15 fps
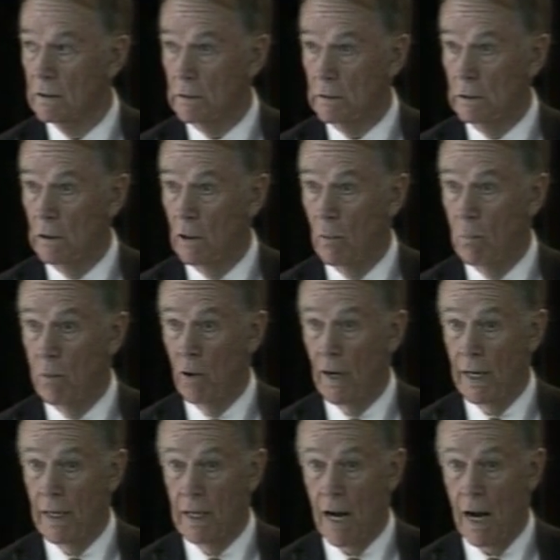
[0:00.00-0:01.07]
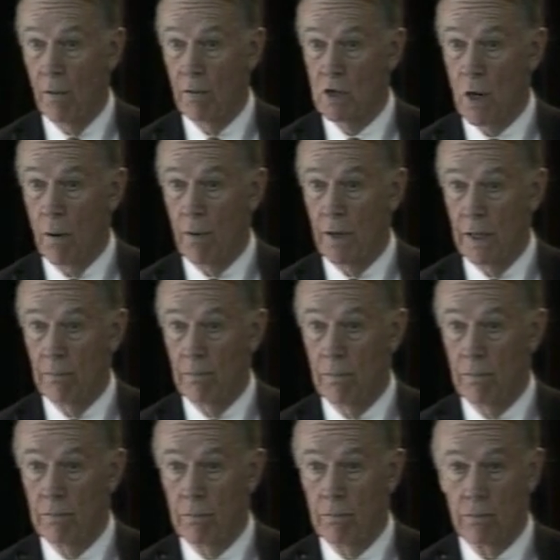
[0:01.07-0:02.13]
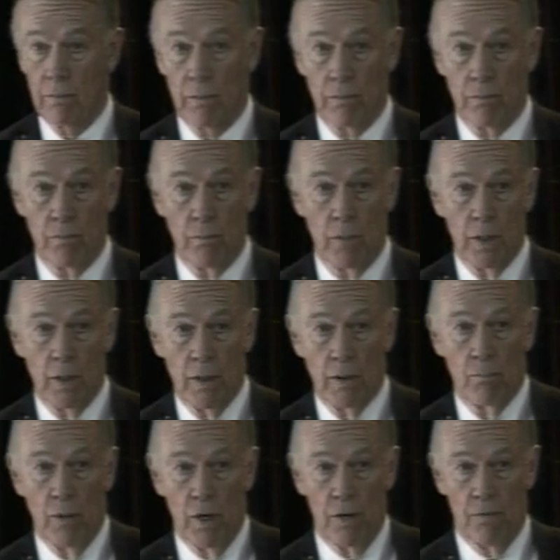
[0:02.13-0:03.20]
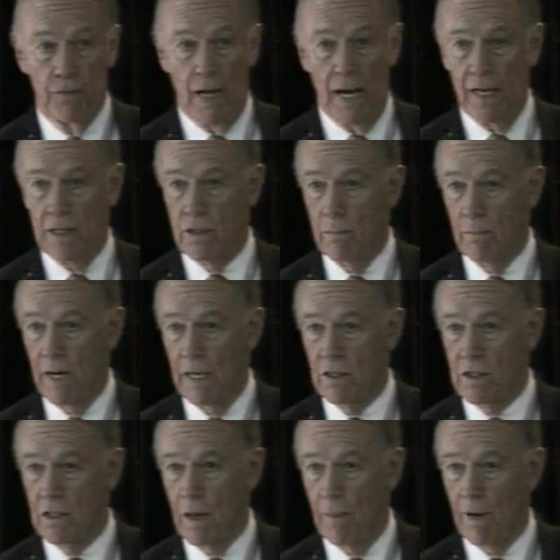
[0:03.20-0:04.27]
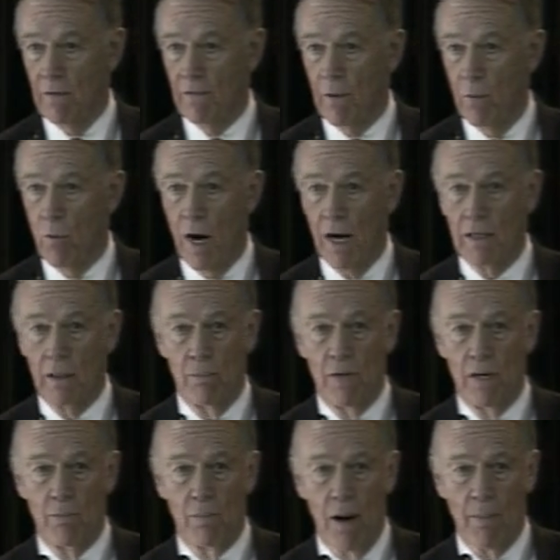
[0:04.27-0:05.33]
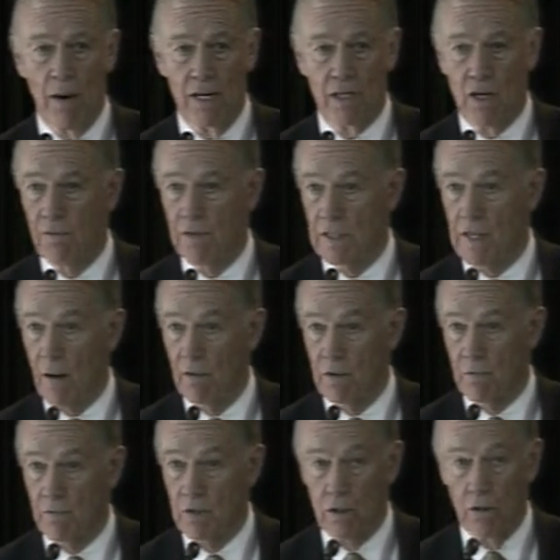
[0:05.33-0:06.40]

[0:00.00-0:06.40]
Oh boy, I was already butterflies in my stomach from walking the beat by myself because I was still